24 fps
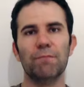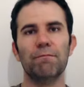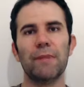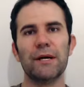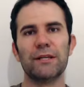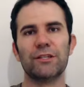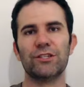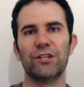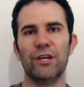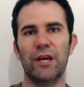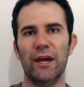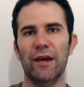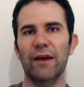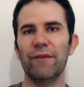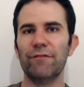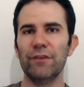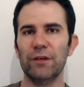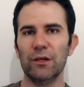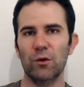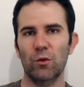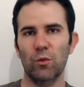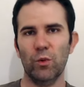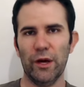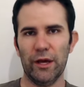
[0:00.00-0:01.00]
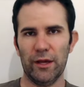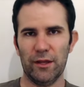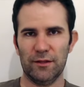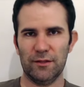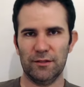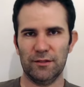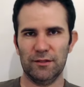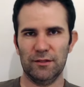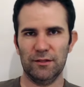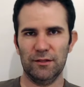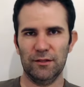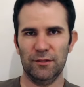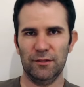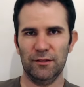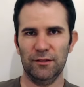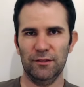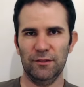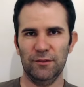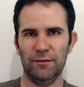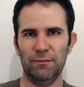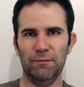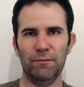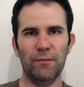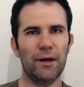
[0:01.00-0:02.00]
much heavier weights,
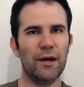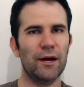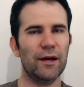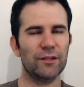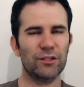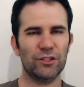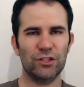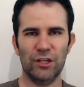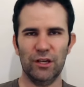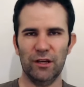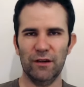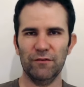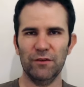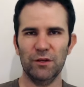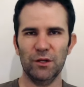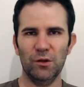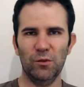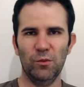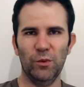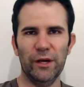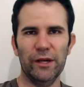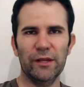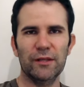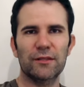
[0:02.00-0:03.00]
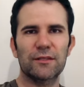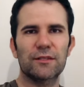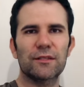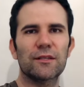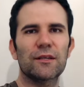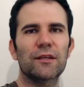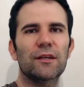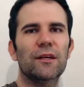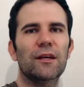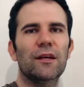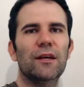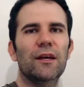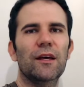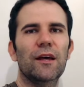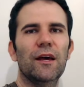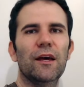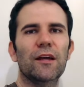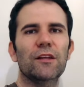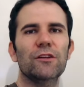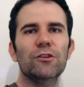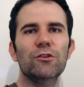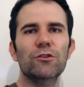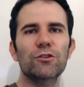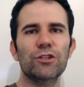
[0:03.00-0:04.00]
much heavier weights.
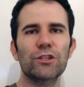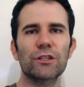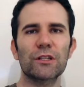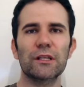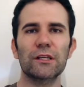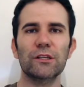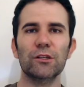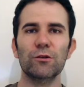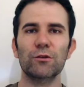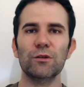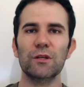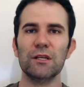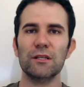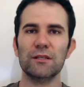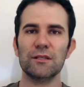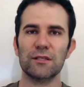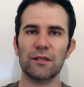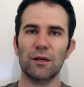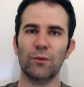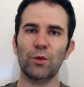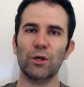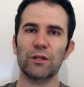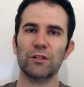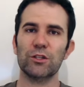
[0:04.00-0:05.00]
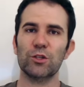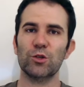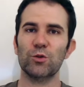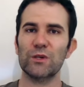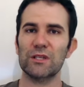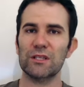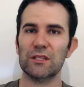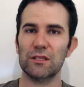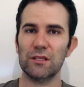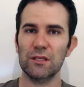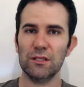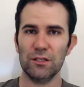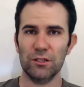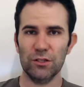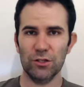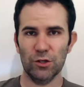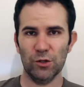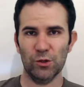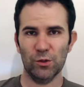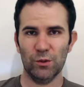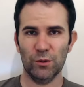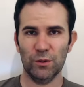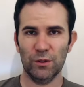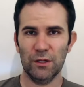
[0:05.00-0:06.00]
And usually you need someone to assist
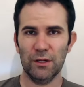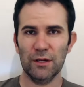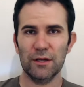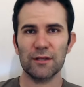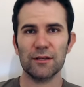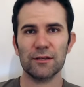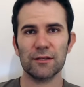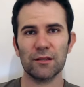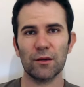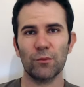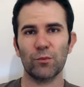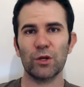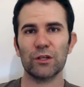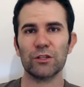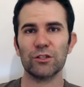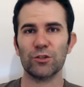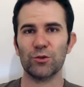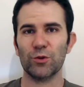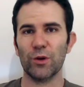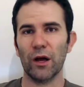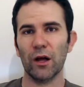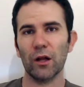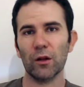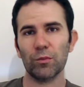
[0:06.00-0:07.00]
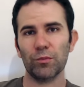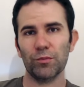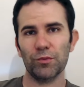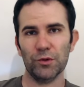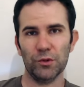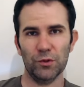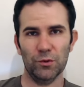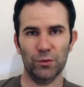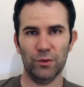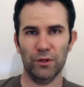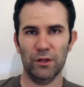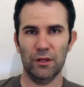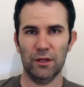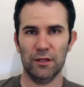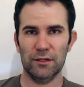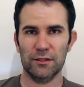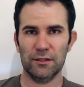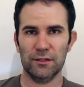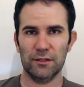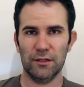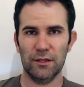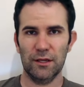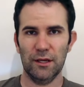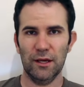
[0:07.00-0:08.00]
you, someone to help you with
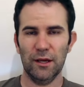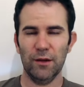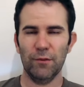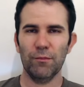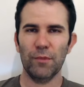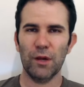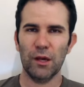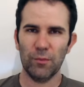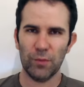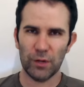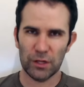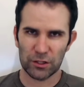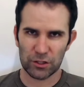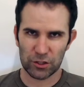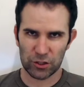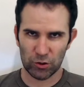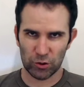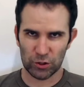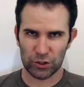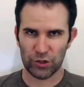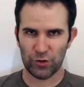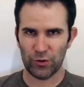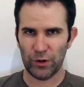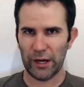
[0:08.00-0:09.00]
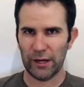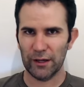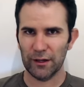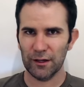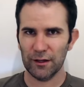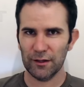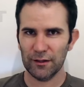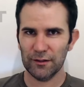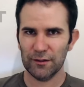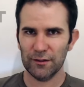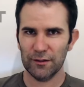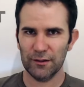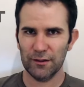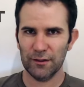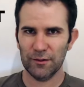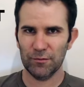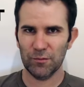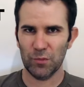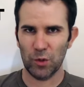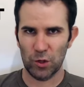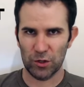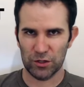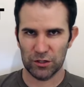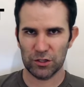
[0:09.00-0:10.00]
this. Maybe it's your trainer,
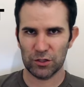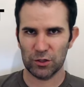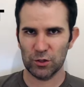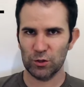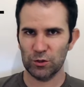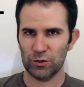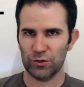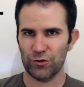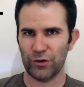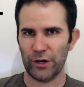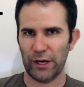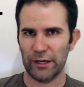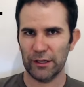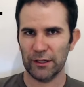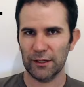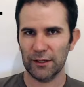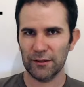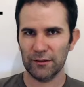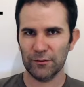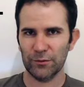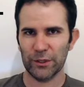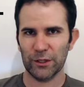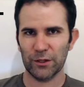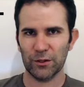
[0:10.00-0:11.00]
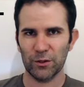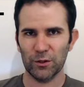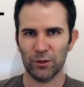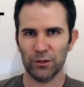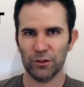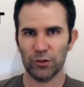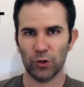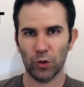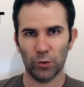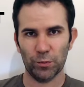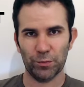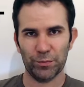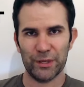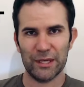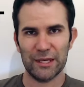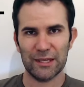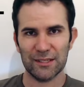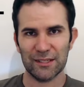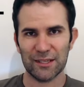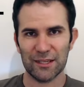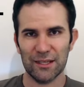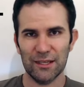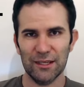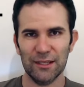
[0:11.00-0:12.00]
personal trainer, we call it, or
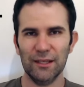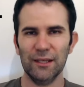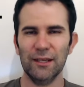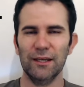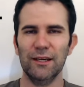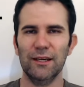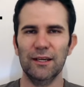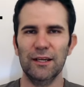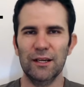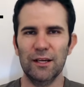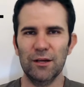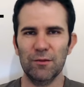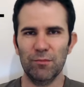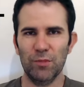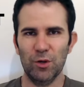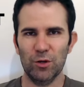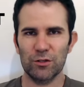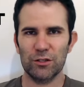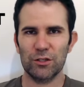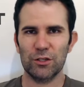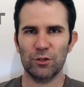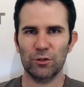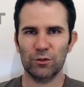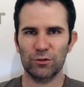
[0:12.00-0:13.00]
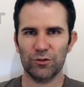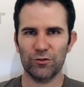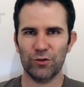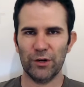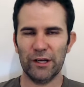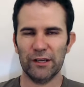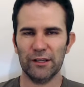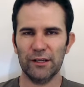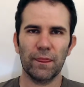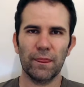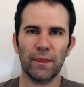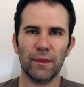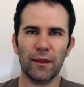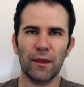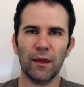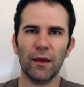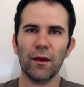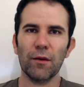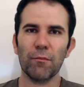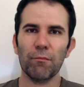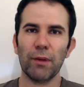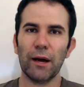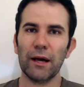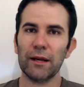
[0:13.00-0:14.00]
PT, personal trainer,
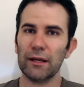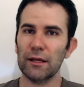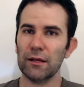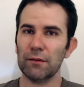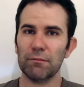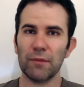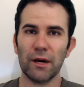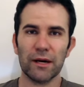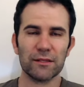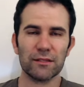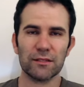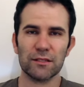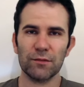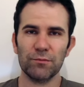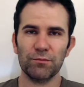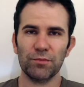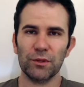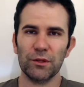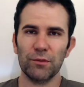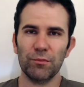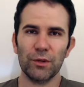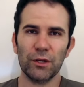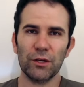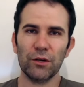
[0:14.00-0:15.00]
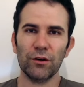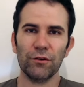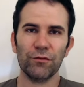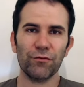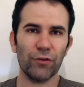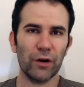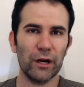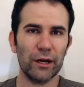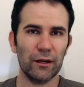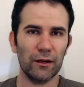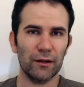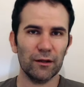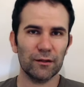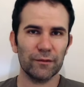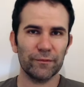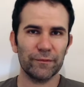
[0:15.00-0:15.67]
but it might simply be your friend.